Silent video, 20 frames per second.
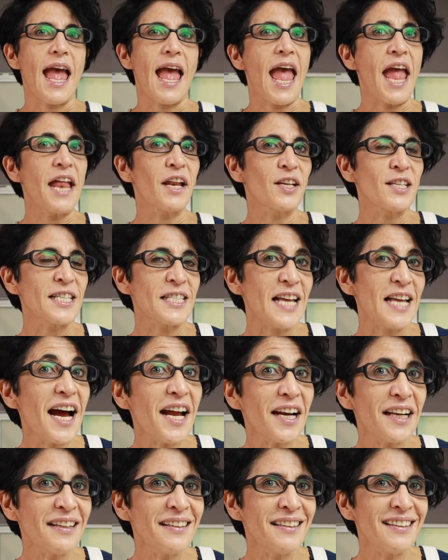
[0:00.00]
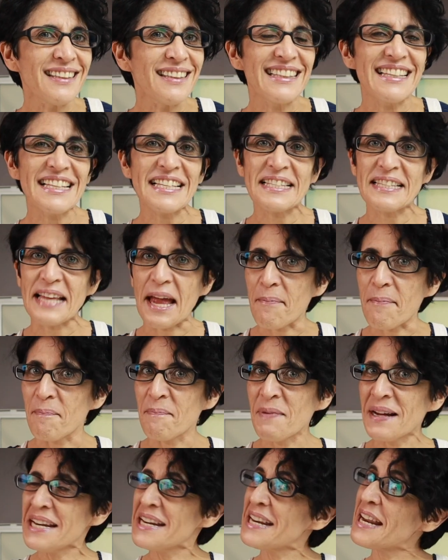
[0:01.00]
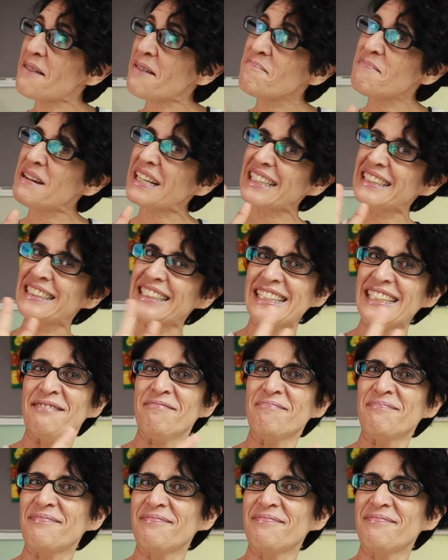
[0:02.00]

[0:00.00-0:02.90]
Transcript: and start the step number 3.